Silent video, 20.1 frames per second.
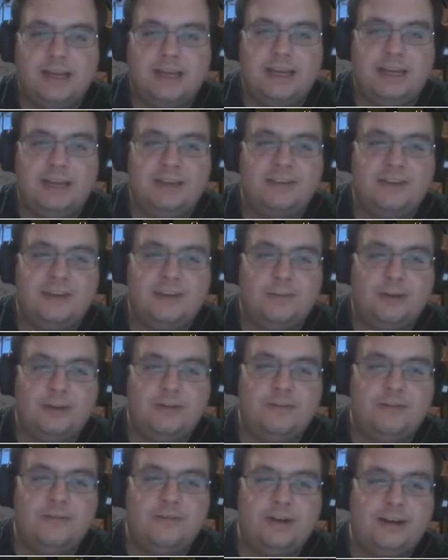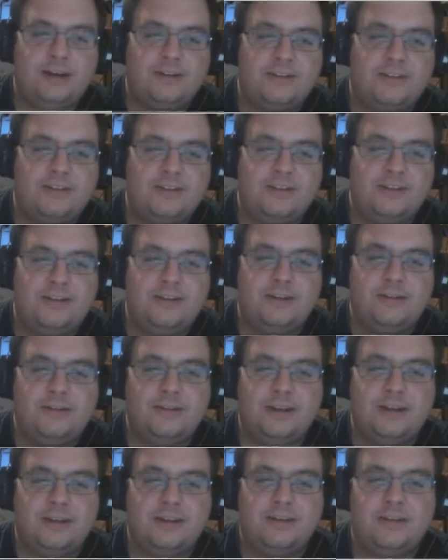Nice! I went too fast.
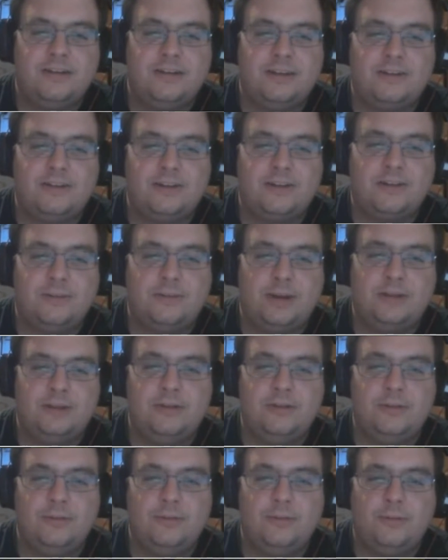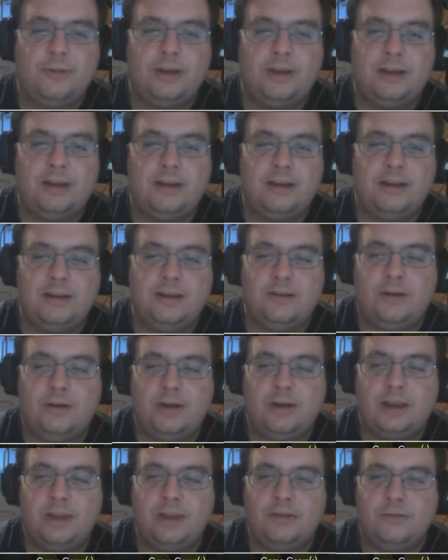Alright, let's just go back to doing what I
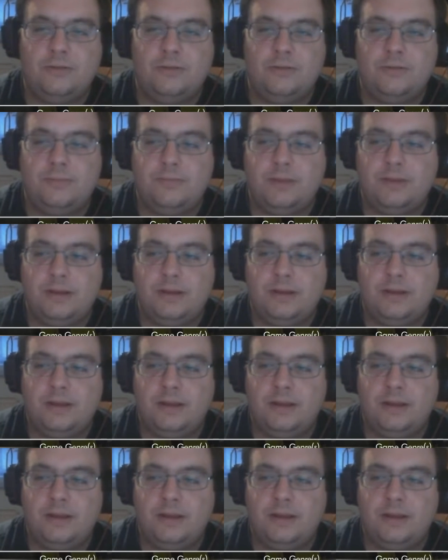know I can do.